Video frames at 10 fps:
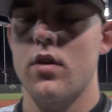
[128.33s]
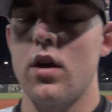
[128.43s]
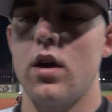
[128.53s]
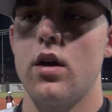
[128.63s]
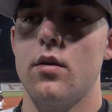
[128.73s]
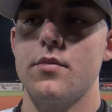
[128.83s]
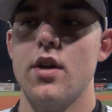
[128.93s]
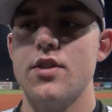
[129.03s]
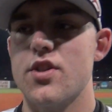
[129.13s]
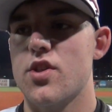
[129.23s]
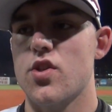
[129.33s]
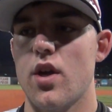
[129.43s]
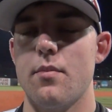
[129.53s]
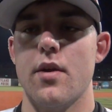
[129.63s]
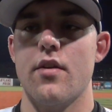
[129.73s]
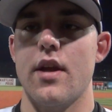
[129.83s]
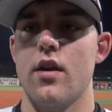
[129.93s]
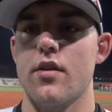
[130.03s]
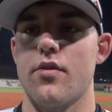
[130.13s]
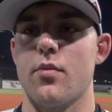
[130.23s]
I just try and bear
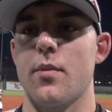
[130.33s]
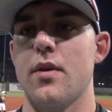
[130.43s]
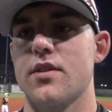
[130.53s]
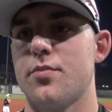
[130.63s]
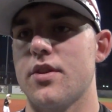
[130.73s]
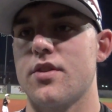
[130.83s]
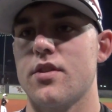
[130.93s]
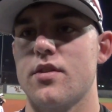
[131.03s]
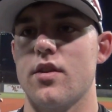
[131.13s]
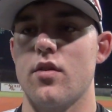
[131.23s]
down and throw my best pitches.